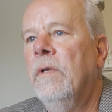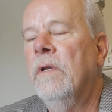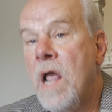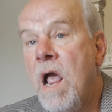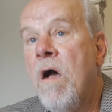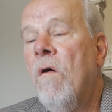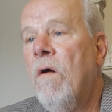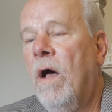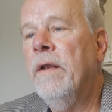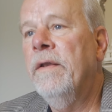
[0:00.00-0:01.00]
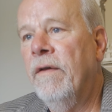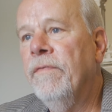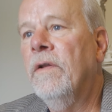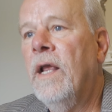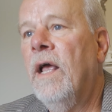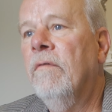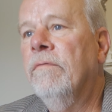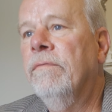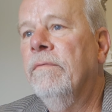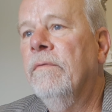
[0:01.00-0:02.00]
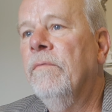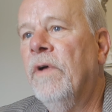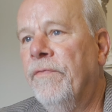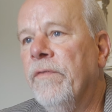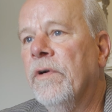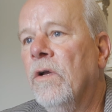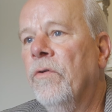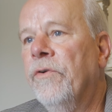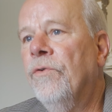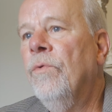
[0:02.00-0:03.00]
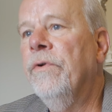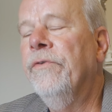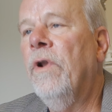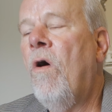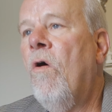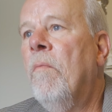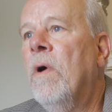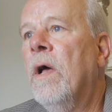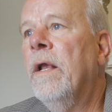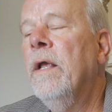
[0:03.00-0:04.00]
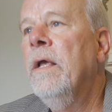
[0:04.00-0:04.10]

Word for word: Now I definitely have a favorite color and it's orange and all my